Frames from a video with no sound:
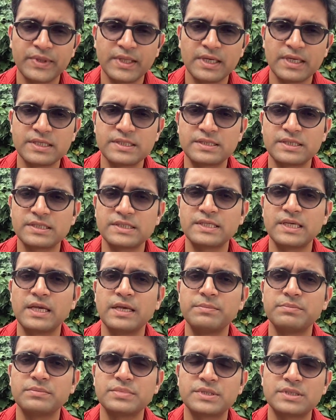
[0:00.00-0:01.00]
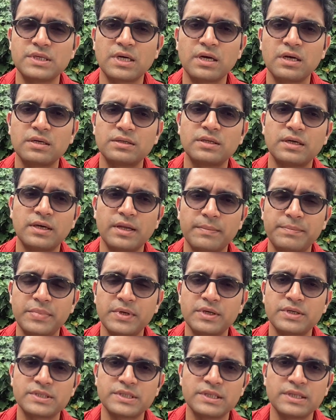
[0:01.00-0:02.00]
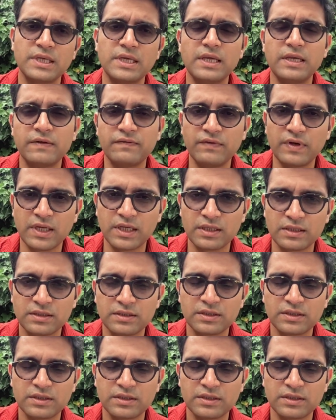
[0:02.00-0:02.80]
is the same star that appears in the evening.